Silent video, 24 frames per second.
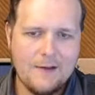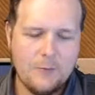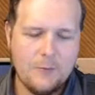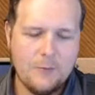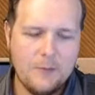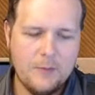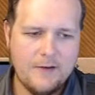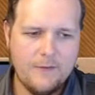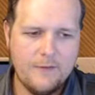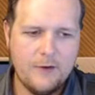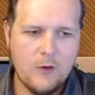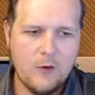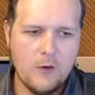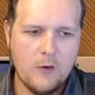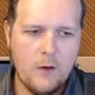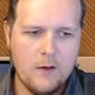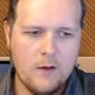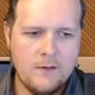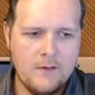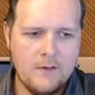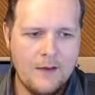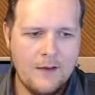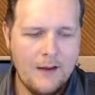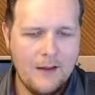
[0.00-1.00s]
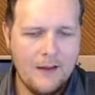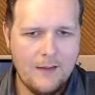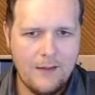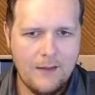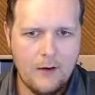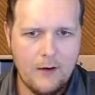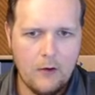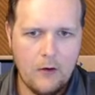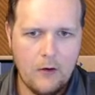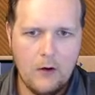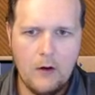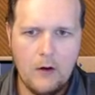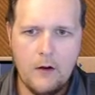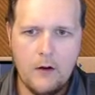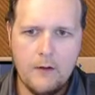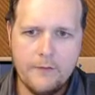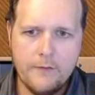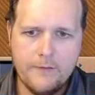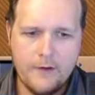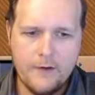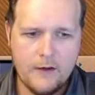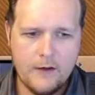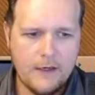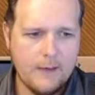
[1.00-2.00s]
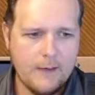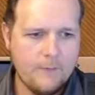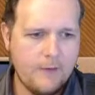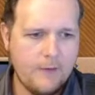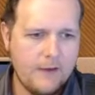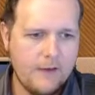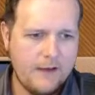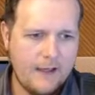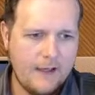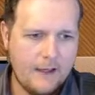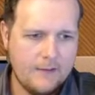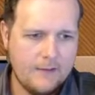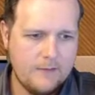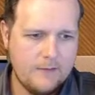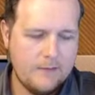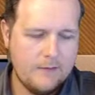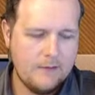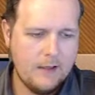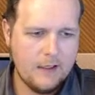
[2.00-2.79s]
specific ones, they are all fair game for the test.